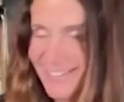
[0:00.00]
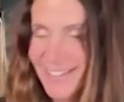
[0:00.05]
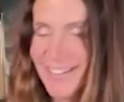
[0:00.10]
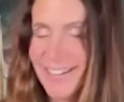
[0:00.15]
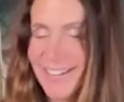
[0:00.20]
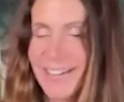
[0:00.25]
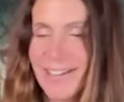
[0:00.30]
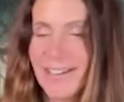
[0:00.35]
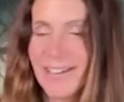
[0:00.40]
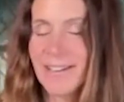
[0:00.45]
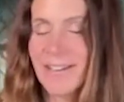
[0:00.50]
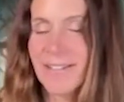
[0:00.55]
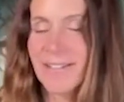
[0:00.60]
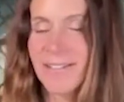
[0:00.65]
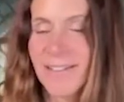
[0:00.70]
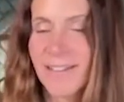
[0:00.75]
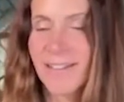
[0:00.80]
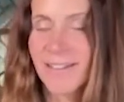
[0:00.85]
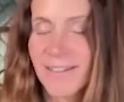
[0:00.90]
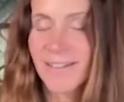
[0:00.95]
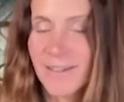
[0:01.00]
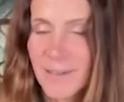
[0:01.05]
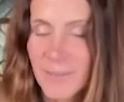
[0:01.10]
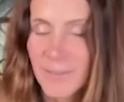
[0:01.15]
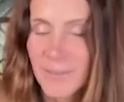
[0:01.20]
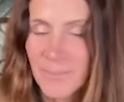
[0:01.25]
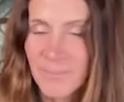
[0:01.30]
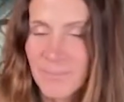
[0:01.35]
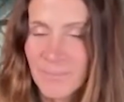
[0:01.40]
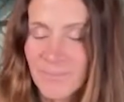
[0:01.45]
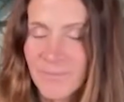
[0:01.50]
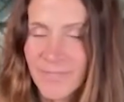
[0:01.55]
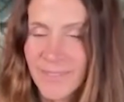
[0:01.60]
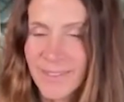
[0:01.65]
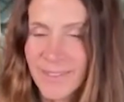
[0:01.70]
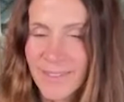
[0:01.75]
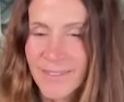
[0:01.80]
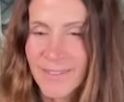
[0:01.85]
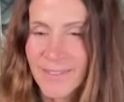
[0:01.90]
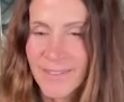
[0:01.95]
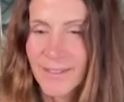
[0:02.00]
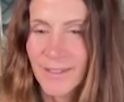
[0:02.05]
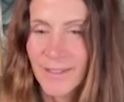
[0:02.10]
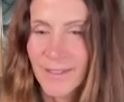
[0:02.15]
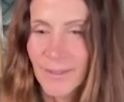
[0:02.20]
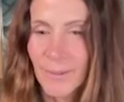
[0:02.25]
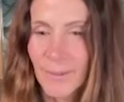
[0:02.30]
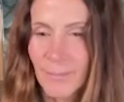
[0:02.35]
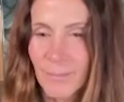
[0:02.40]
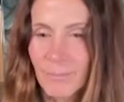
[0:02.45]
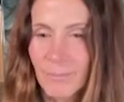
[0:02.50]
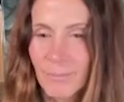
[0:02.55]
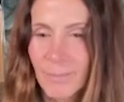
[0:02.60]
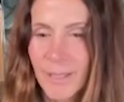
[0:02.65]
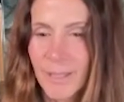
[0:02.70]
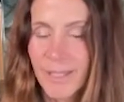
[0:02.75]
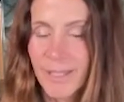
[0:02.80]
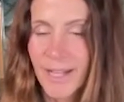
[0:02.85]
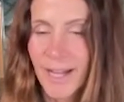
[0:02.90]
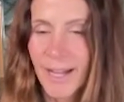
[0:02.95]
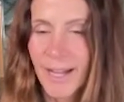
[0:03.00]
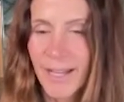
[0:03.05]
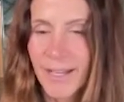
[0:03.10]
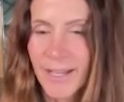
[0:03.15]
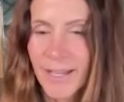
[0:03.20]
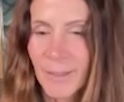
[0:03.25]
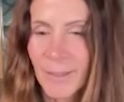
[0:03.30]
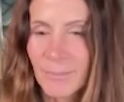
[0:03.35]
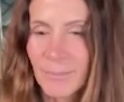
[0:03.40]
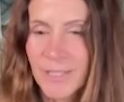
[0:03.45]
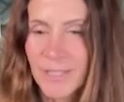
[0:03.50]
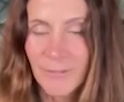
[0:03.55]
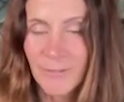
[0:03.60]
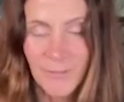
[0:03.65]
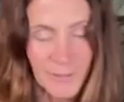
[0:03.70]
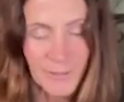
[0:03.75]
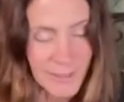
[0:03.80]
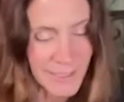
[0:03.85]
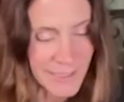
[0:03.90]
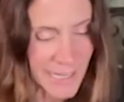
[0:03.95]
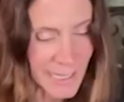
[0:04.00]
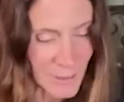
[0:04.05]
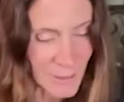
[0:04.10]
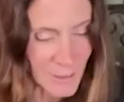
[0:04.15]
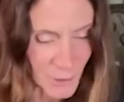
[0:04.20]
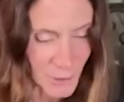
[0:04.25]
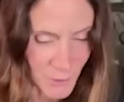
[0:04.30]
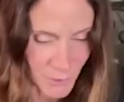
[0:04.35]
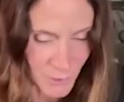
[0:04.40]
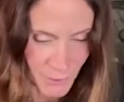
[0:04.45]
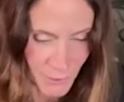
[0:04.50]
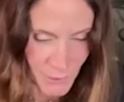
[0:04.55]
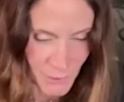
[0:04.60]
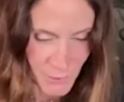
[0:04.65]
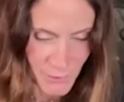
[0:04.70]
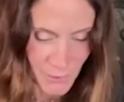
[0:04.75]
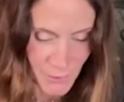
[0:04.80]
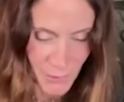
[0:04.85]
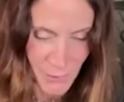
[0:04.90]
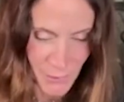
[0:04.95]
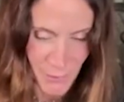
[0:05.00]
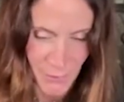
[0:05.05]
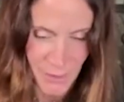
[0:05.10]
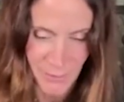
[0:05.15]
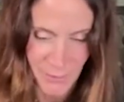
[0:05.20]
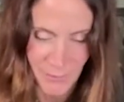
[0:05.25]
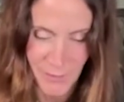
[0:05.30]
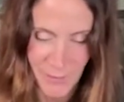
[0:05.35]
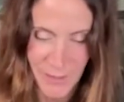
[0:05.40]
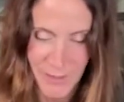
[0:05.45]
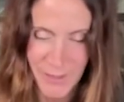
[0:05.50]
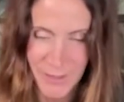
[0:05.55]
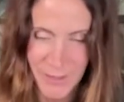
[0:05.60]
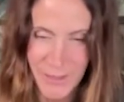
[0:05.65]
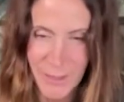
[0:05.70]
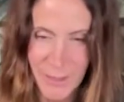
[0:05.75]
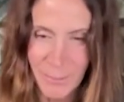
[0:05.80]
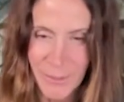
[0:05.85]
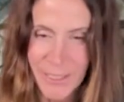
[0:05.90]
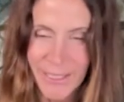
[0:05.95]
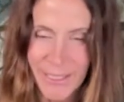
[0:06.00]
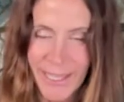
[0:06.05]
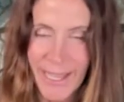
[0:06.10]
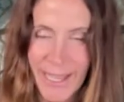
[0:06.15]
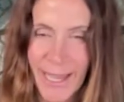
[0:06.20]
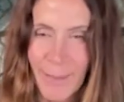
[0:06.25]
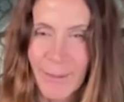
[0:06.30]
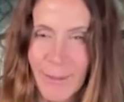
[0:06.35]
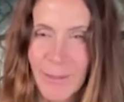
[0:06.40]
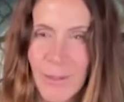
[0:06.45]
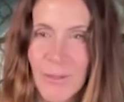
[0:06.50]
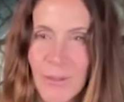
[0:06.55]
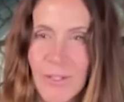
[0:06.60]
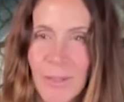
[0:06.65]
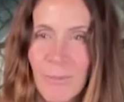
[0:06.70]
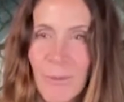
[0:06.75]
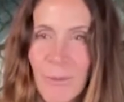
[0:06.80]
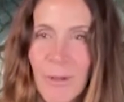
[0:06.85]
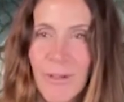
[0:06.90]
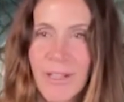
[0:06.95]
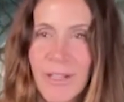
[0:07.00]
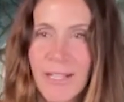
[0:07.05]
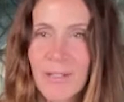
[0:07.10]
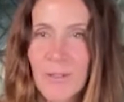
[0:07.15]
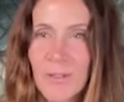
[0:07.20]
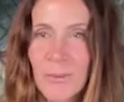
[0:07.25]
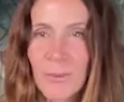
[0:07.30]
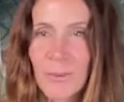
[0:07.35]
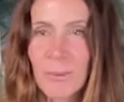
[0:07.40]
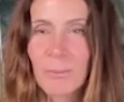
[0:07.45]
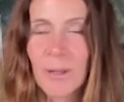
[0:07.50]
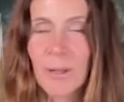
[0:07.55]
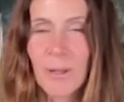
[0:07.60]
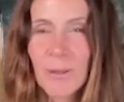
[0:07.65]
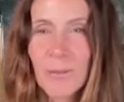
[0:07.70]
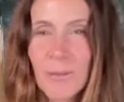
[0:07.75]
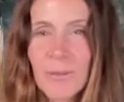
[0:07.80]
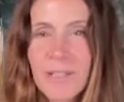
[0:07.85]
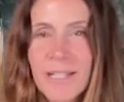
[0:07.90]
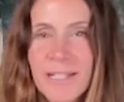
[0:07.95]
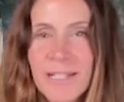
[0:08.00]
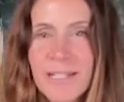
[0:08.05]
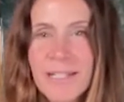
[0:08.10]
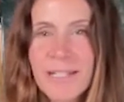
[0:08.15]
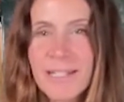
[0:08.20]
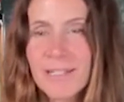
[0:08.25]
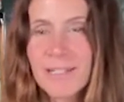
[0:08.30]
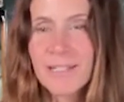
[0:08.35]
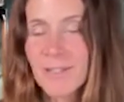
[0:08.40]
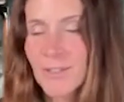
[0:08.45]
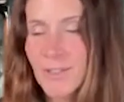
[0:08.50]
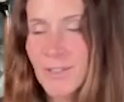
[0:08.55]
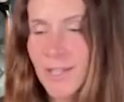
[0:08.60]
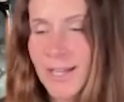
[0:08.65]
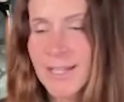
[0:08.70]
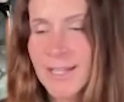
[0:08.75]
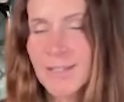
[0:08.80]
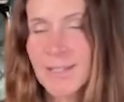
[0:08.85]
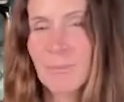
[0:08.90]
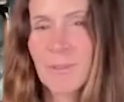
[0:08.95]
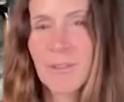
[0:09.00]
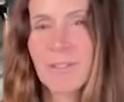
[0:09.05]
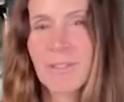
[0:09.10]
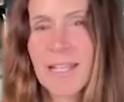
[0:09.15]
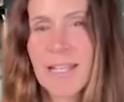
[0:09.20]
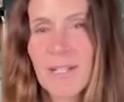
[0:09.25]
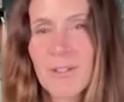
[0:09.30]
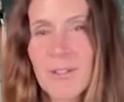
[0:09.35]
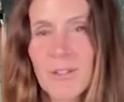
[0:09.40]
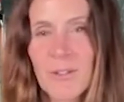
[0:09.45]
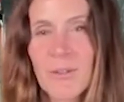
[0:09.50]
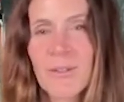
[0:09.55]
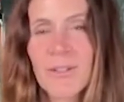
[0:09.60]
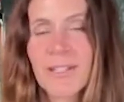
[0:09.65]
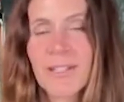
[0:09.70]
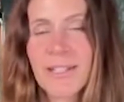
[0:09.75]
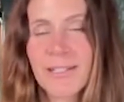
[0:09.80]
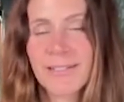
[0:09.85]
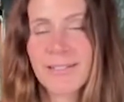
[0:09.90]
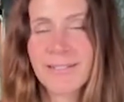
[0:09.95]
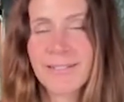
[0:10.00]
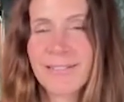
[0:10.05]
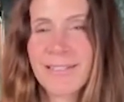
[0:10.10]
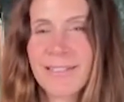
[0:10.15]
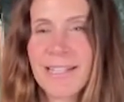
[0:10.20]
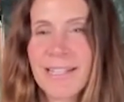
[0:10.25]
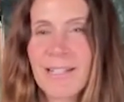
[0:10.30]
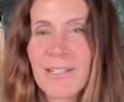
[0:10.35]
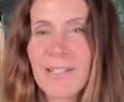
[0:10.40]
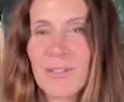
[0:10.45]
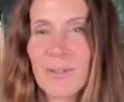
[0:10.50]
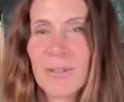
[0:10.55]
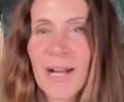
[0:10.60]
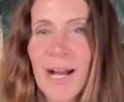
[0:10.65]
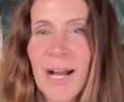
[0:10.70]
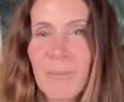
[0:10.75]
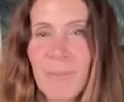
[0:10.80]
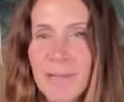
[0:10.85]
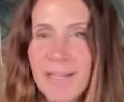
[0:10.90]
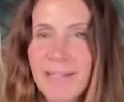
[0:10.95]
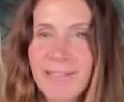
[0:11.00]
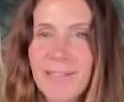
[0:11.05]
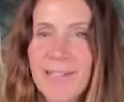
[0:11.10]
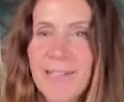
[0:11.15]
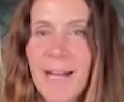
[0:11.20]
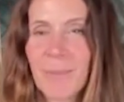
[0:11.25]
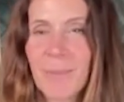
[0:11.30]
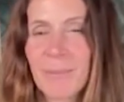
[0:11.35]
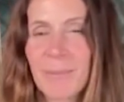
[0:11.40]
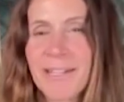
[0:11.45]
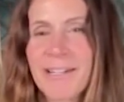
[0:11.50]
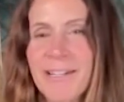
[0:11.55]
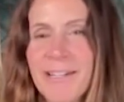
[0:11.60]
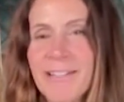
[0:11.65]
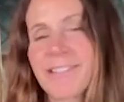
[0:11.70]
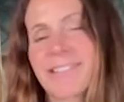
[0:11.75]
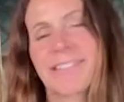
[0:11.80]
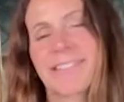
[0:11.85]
Uh, um, but I am definitely a nature girl. So if it's going to be a cabin or somewhere that's remote that is ties in with nature, then yeah, you got me. You got me there.